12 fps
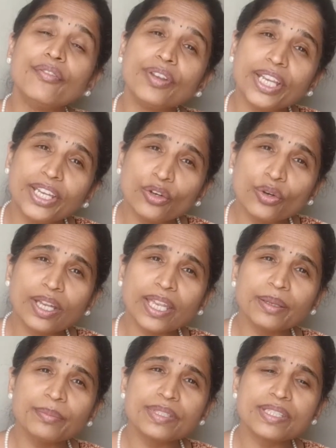video
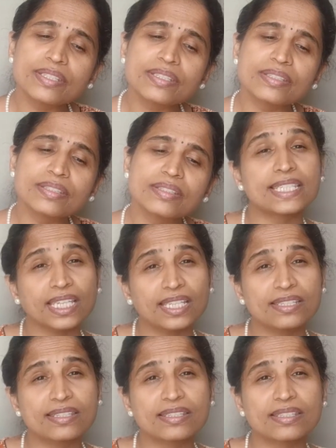games,
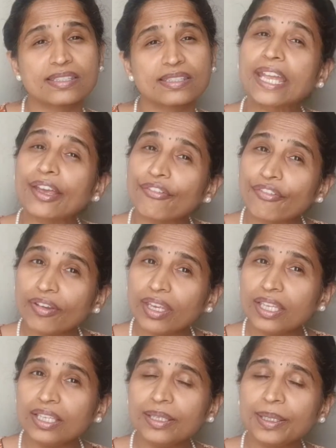sex,
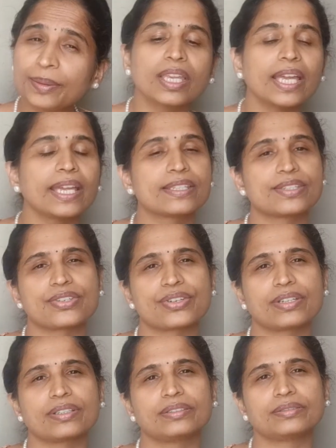caffeine, etc.
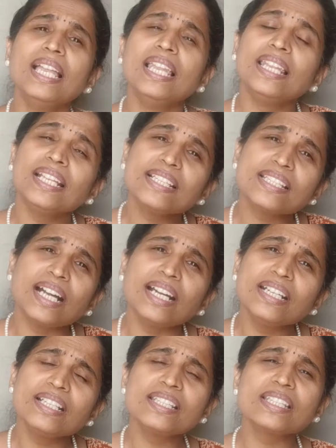Let's
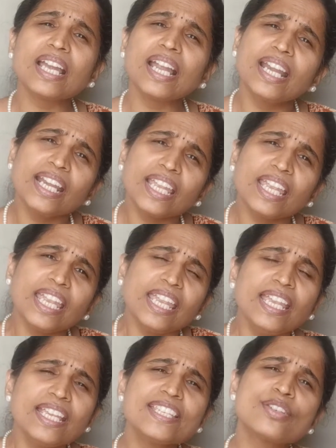understand
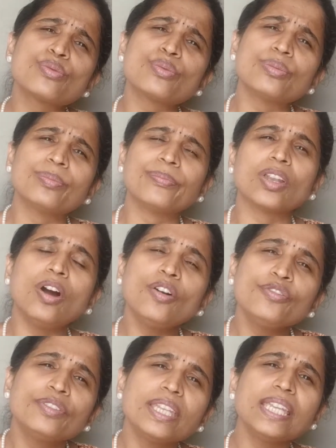each
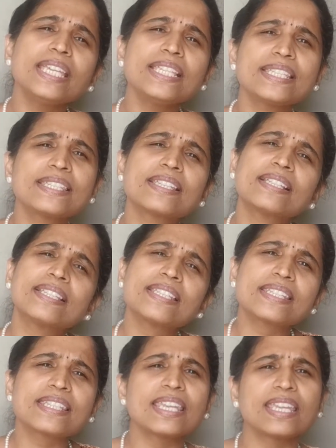of these
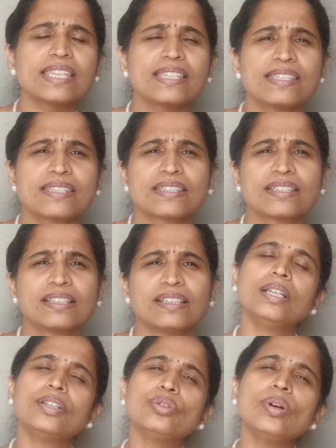C's
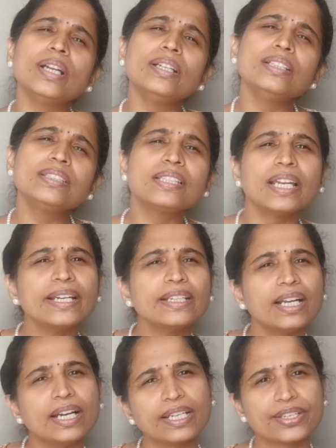to
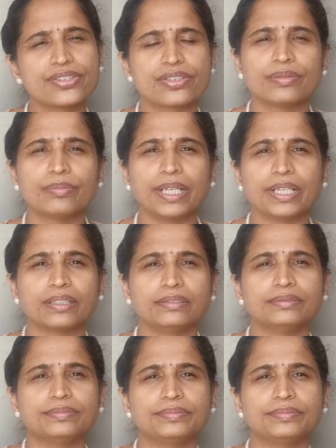understand addiction better.